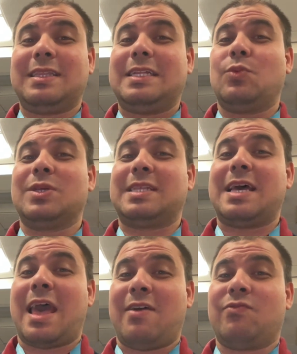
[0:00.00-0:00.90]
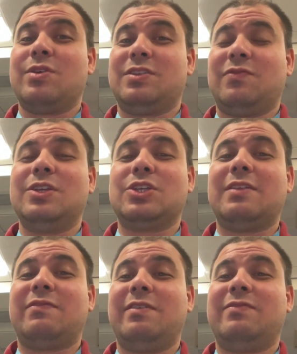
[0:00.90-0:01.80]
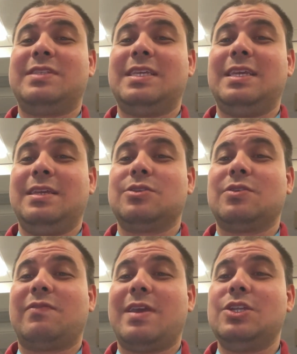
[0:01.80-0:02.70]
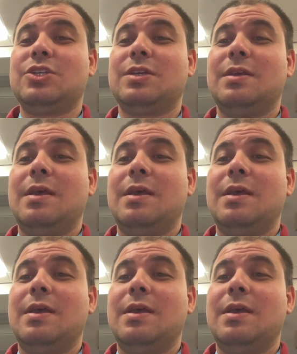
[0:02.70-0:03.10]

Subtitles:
That was the average vision at 50 years of age.